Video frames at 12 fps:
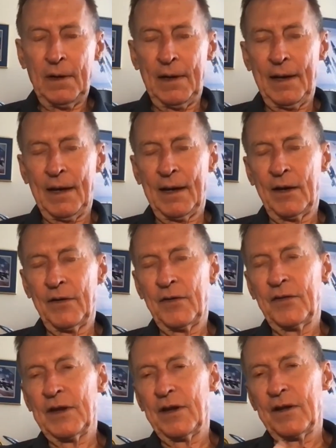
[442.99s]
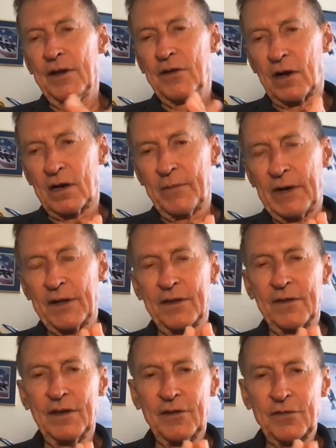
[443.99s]
And they talk
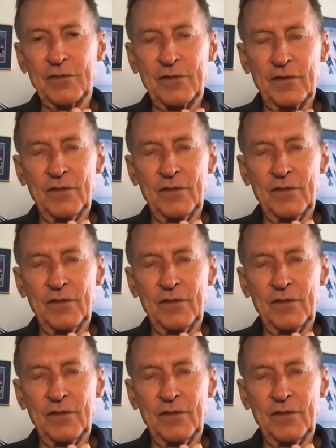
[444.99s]
about this